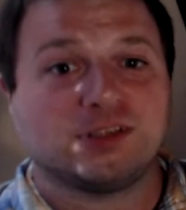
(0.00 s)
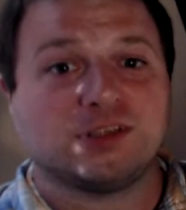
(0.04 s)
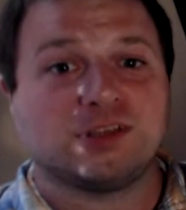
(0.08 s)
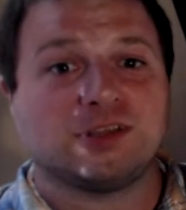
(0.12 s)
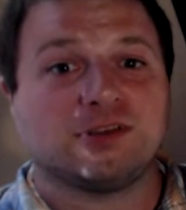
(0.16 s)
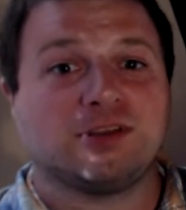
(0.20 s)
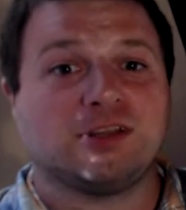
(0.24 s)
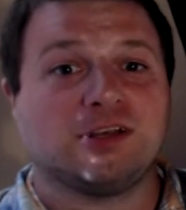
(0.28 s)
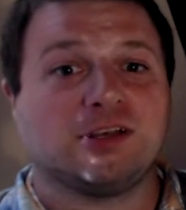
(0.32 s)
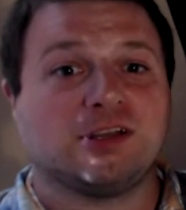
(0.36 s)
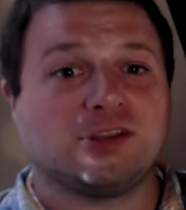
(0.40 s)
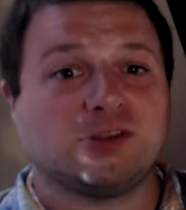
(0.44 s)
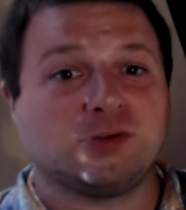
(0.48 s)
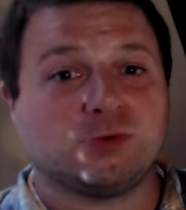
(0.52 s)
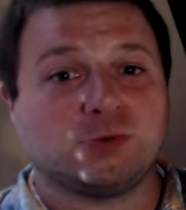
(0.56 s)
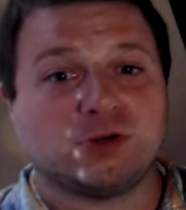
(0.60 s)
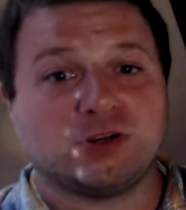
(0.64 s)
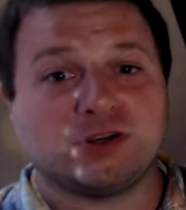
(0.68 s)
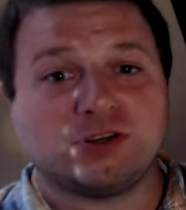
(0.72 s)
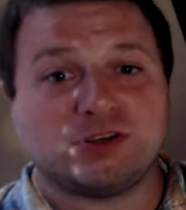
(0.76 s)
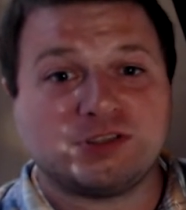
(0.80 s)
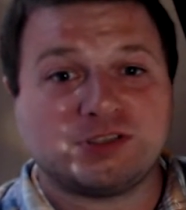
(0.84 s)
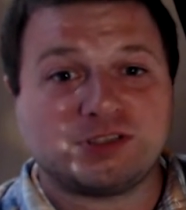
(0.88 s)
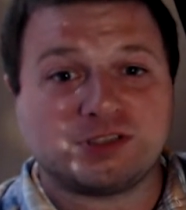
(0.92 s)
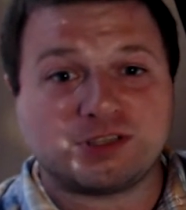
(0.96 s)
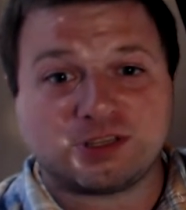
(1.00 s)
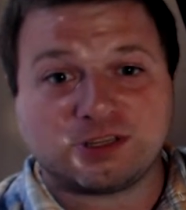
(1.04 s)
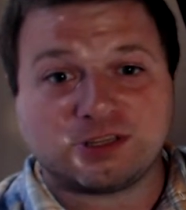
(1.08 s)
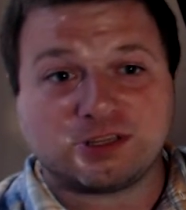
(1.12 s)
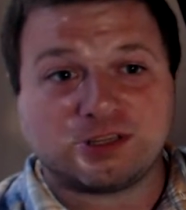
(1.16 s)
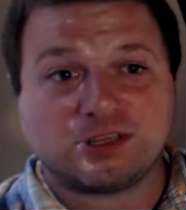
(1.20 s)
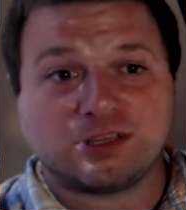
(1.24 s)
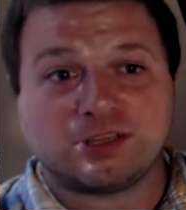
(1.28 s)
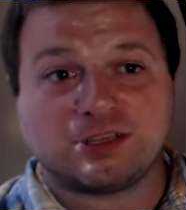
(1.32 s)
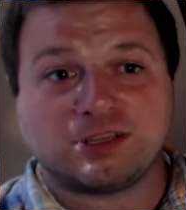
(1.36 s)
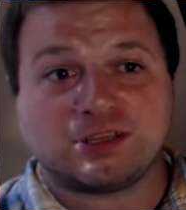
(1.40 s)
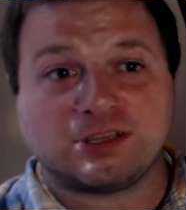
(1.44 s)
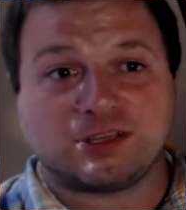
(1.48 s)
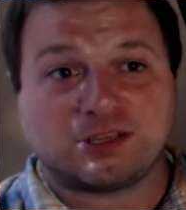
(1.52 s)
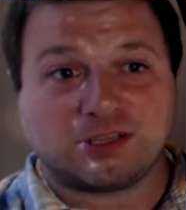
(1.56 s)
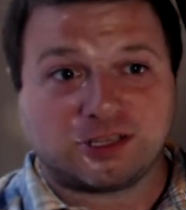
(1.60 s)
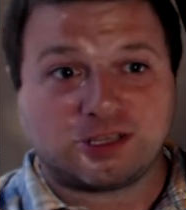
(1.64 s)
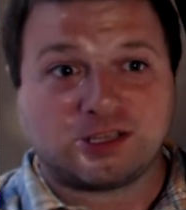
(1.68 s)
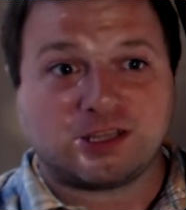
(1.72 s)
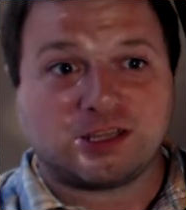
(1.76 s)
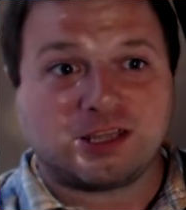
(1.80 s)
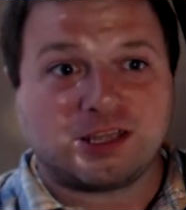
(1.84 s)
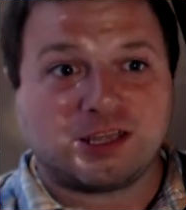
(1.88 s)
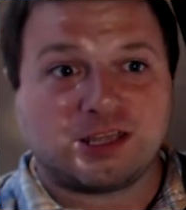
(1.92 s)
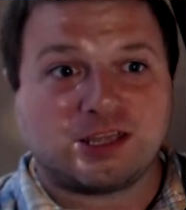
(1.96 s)
In other words,
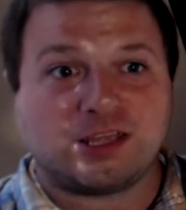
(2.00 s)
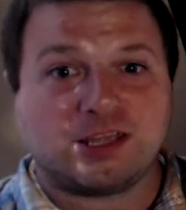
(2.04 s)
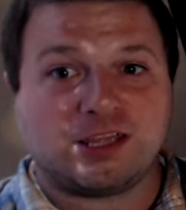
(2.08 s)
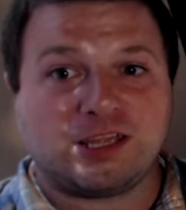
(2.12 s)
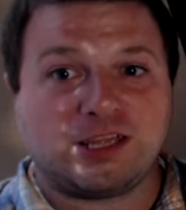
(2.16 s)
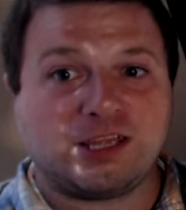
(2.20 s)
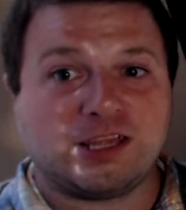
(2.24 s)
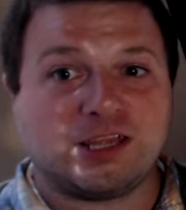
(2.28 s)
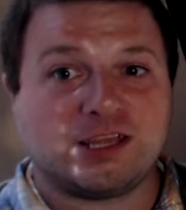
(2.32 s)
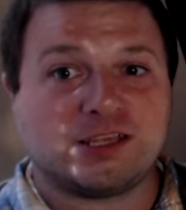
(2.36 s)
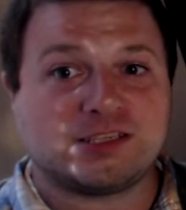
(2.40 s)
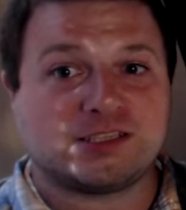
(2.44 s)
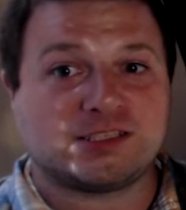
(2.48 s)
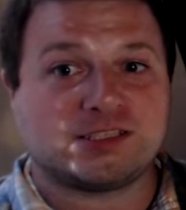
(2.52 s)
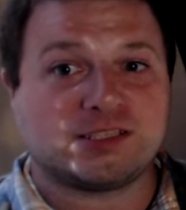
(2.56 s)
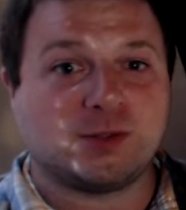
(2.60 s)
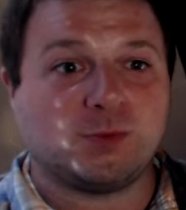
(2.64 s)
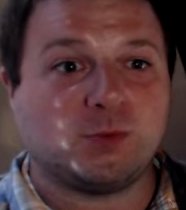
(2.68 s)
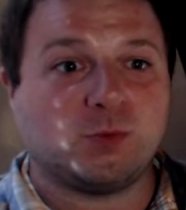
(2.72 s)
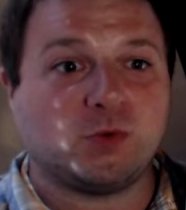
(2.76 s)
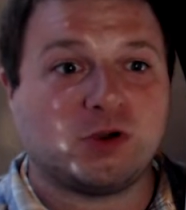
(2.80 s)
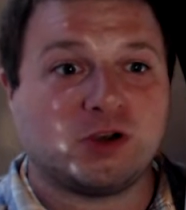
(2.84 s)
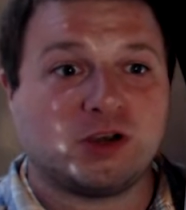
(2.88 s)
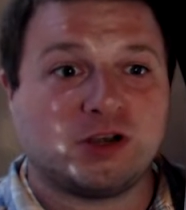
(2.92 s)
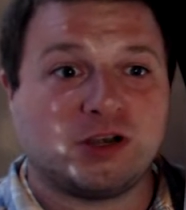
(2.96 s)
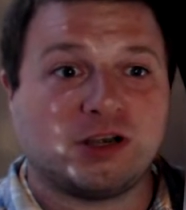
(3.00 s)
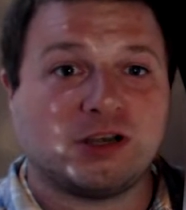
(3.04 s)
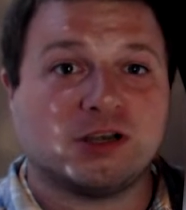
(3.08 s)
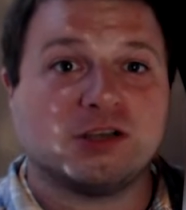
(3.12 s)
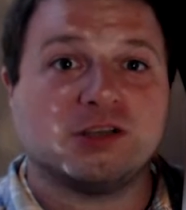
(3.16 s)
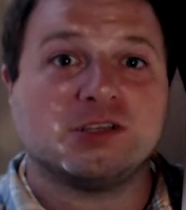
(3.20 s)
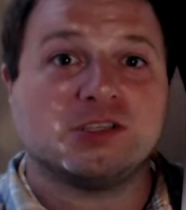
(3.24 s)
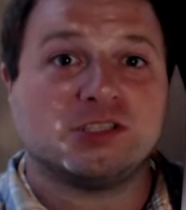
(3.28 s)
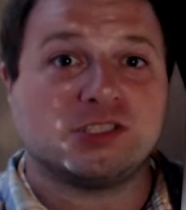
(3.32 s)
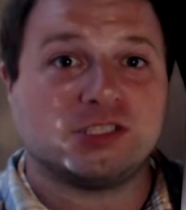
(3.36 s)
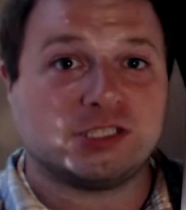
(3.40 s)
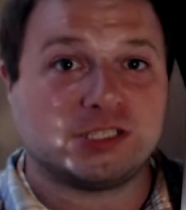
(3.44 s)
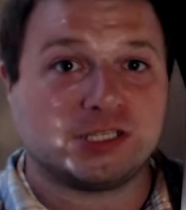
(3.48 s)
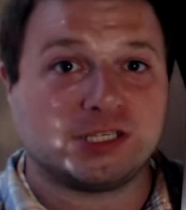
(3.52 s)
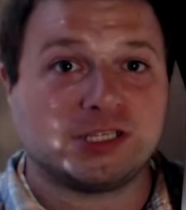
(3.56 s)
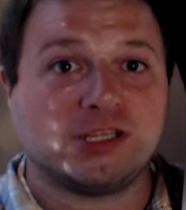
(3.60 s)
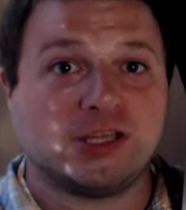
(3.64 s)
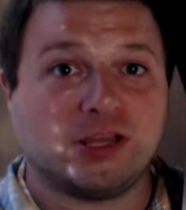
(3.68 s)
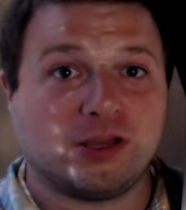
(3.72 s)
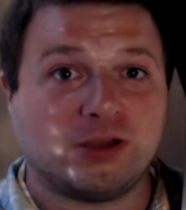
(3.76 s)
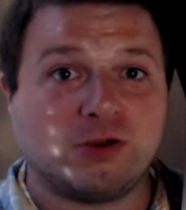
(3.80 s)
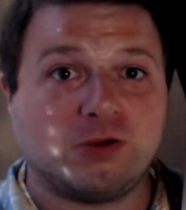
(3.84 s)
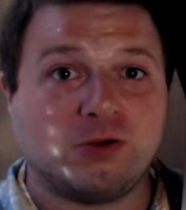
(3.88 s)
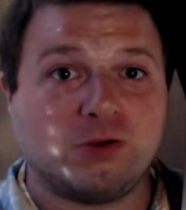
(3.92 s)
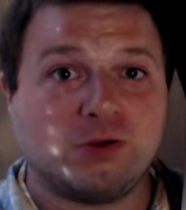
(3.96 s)
he has somewhere to
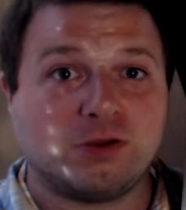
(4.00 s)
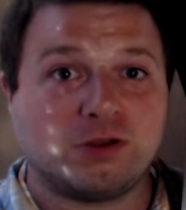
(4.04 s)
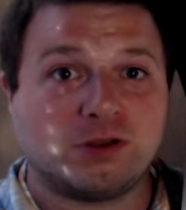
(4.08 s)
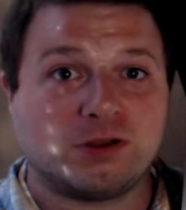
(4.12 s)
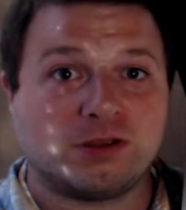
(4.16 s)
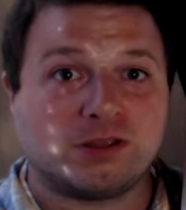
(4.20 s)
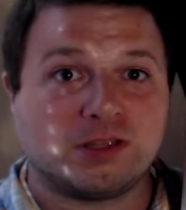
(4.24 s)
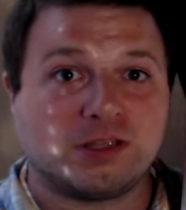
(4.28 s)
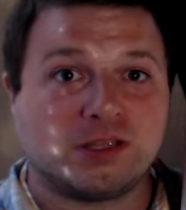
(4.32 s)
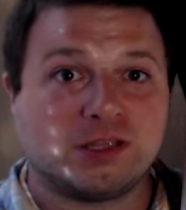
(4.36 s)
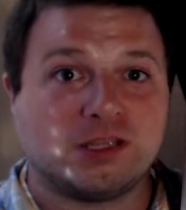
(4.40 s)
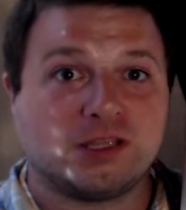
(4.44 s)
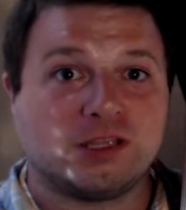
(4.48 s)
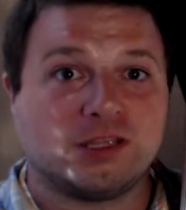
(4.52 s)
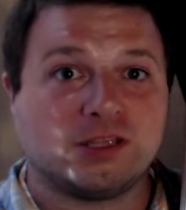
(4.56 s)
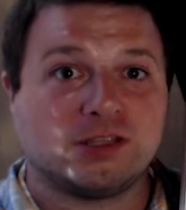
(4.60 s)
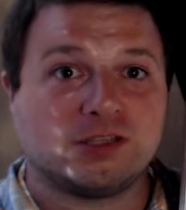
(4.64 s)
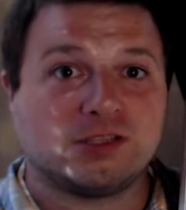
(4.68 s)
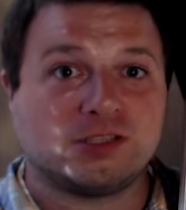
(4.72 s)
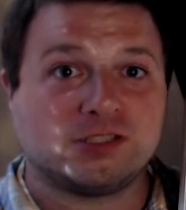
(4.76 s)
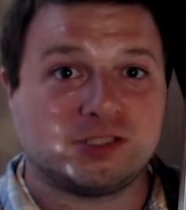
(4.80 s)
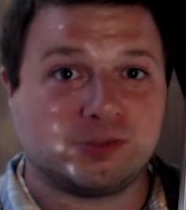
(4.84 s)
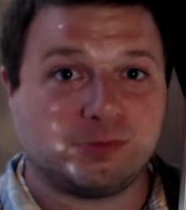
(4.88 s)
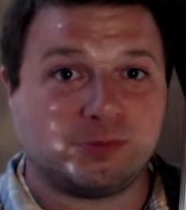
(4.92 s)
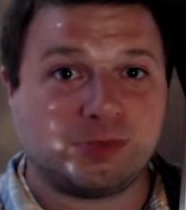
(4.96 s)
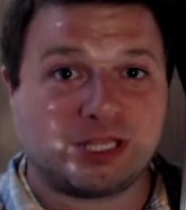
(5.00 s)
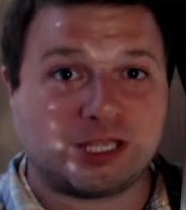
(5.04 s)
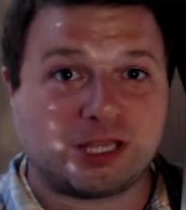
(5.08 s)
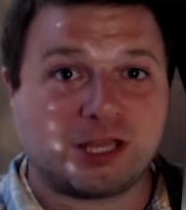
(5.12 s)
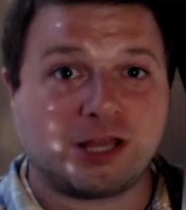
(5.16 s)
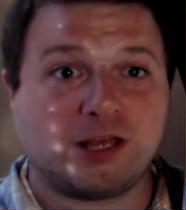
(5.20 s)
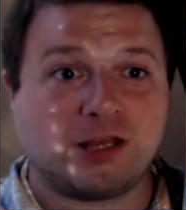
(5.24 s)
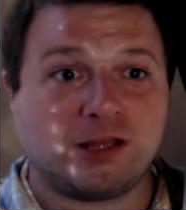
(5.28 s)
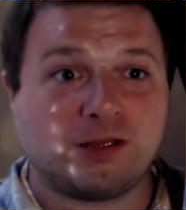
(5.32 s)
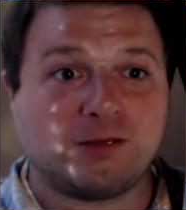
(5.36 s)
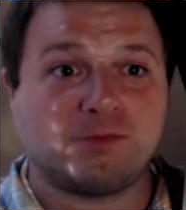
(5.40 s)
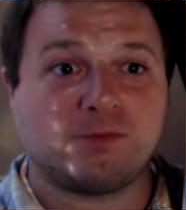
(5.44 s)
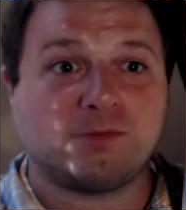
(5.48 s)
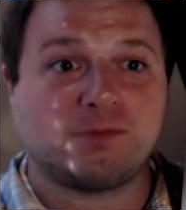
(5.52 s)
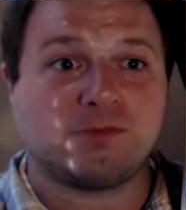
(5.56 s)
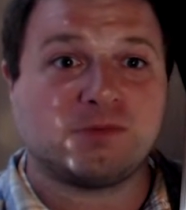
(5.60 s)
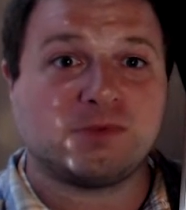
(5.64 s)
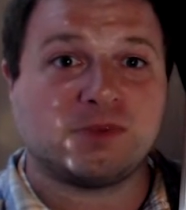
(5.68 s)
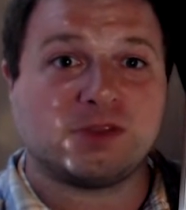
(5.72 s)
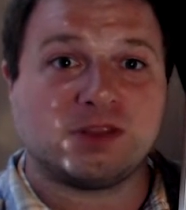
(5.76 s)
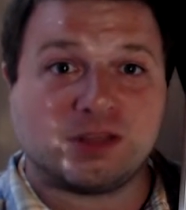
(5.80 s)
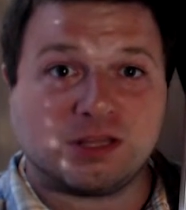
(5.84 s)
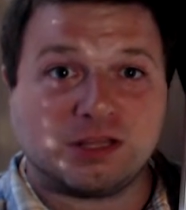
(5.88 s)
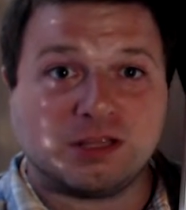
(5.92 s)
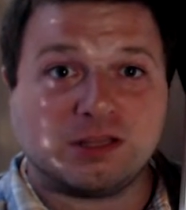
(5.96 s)
go to become
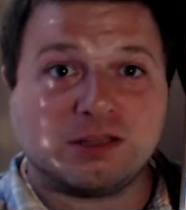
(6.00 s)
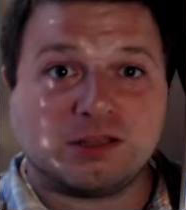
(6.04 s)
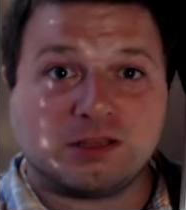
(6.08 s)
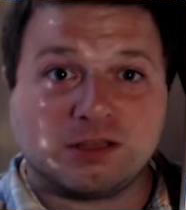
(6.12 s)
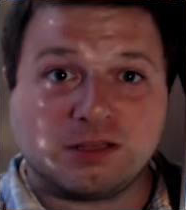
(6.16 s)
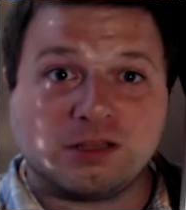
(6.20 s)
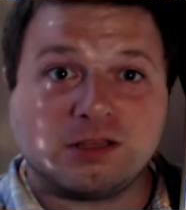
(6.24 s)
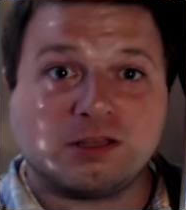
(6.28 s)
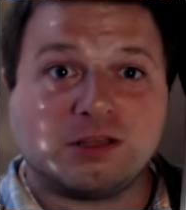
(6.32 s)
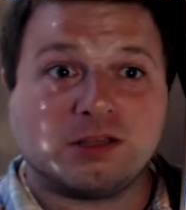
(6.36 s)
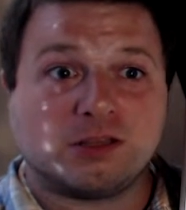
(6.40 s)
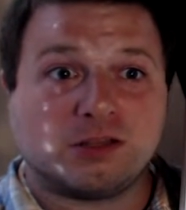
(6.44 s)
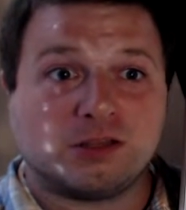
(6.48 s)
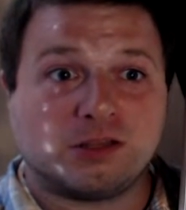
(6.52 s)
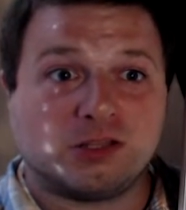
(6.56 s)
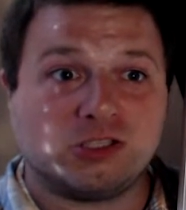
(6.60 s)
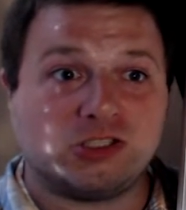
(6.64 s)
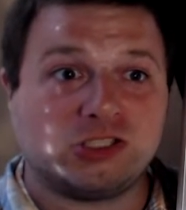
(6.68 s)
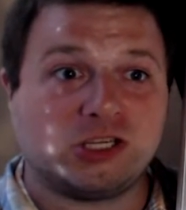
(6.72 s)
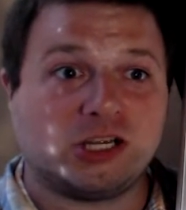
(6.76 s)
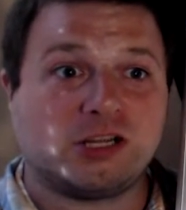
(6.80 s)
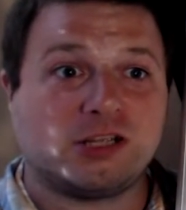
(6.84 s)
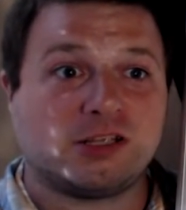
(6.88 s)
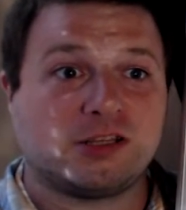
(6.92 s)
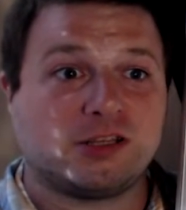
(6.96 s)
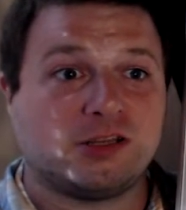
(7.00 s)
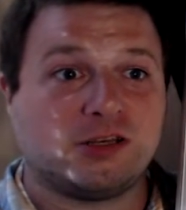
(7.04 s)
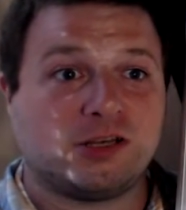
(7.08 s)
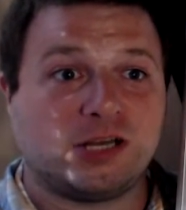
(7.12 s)
the Jonathan